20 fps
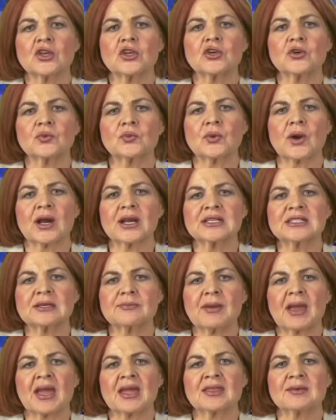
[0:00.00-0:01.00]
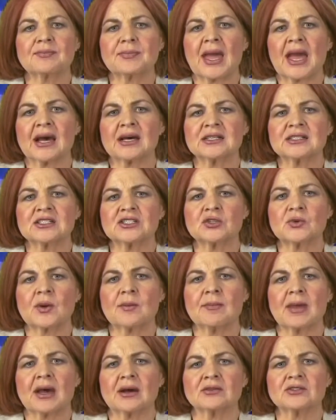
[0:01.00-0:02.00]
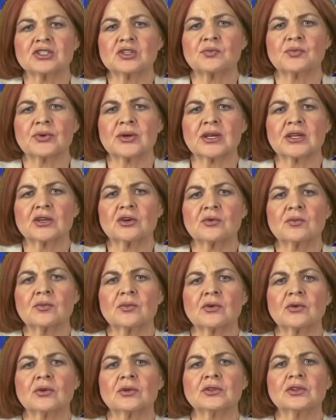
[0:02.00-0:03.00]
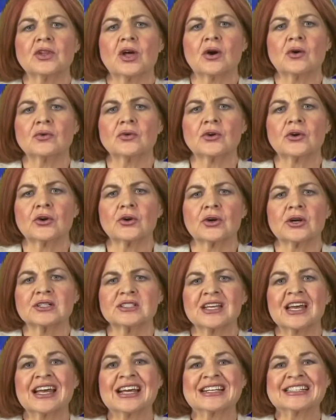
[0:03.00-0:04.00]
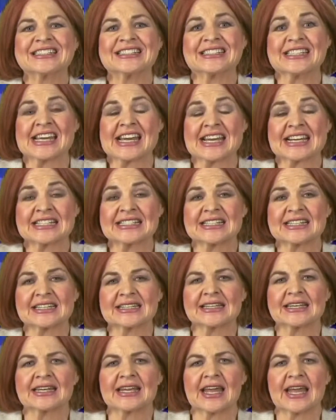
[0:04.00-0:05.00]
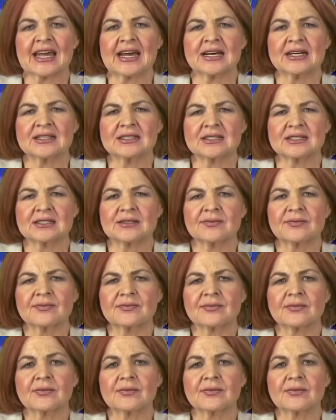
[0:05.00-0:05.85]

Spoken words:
your right to pay the past due amount to bring your loan current technically ends.